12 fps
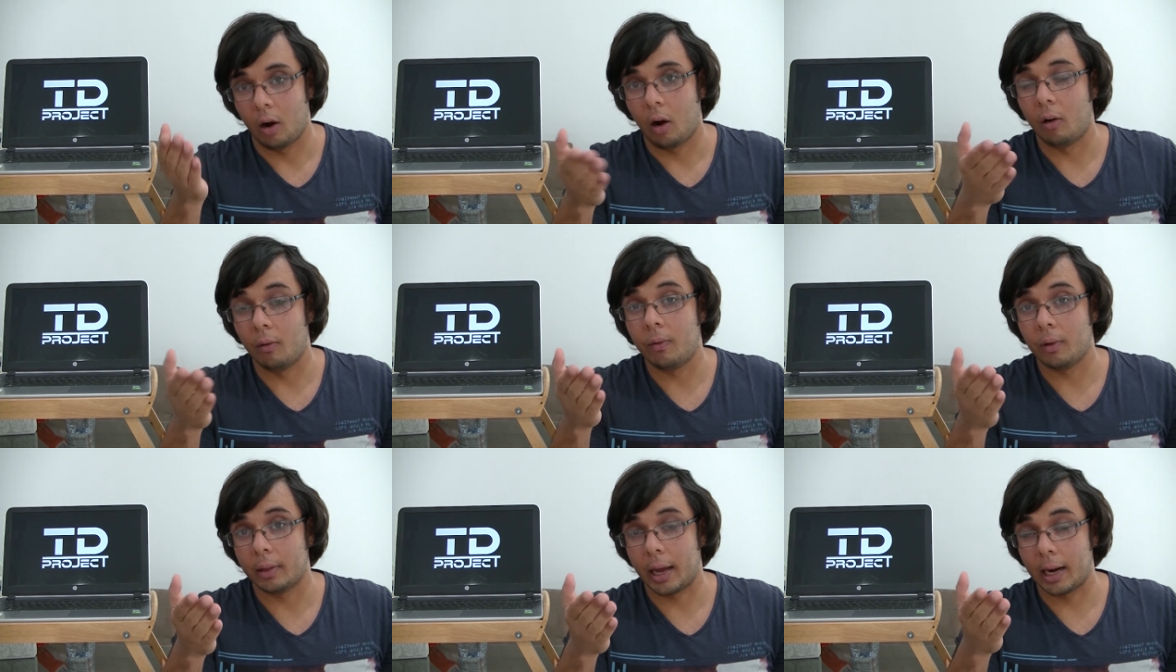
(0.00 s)
of
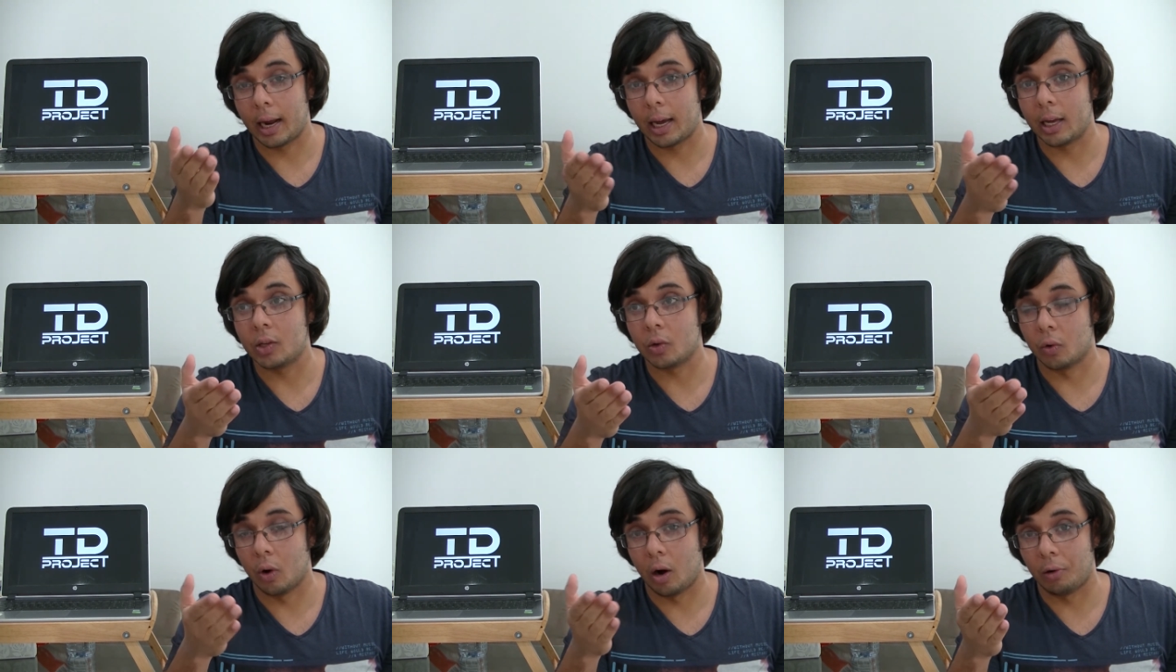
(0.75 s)
that age
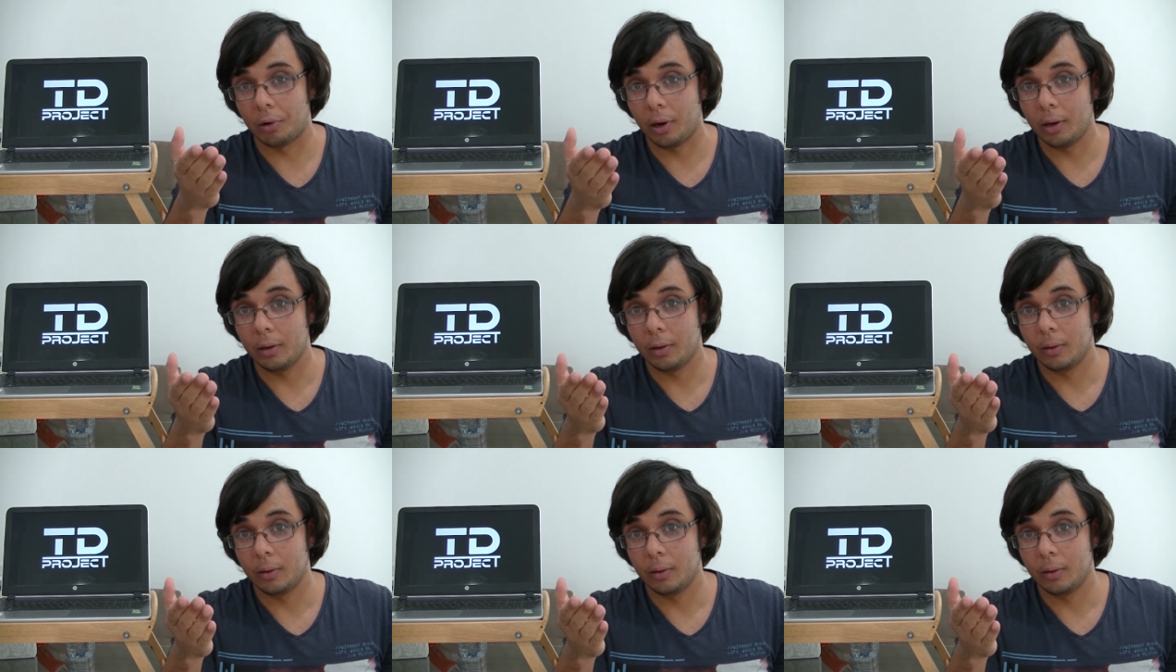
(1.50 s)
or older,